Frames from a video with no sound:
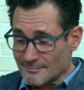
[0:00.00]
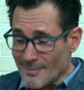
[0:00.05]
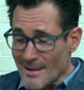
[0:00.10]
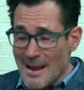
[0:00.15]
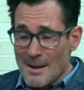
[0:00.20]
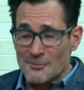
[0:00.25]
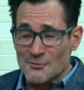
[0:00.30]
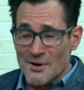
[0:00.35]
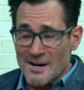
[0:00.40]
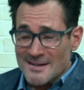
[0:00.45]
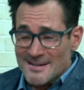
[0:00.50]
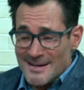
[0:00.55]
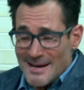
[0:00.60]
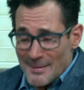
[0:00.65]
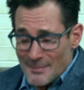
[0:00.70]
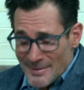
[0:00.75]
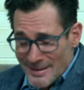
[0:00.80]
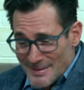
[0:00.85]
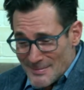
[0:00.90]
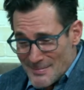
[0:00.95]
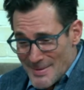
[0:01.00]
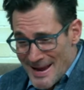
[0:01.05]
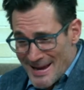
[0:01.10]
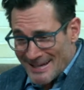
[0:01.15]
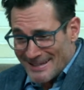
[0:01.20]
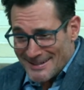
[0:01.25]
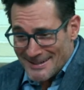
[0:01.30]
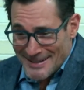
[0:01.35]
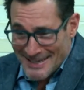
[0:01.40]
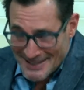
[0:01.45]
I'm trying to not be in
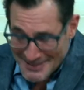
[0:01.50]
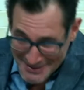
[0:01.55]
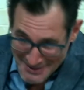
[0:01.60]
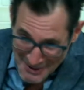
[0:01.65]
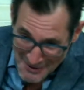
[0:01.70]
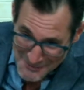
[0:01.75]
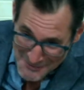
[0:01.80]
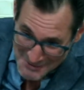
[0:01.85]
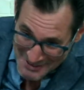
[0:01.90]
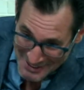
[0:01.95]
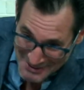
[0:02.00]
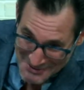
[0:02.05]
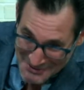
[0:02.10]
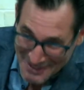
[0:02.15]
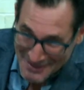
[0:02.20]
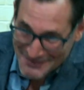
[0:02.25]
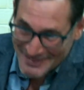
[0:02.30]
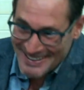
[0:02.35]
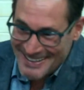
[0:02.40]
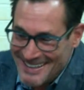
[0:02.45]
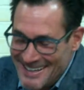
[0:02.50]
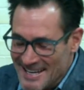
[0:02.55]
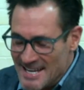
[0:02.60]
pain in the conversation of it.